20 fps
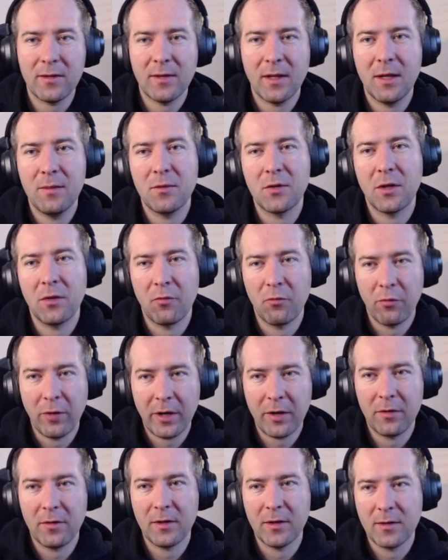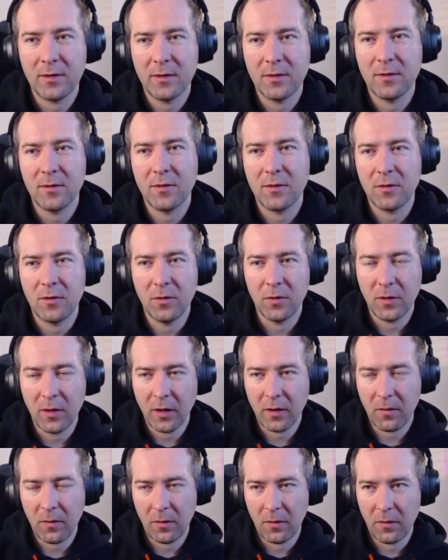times and record distances you
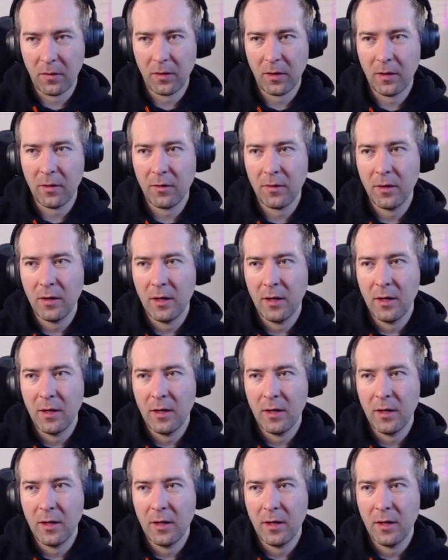got earlier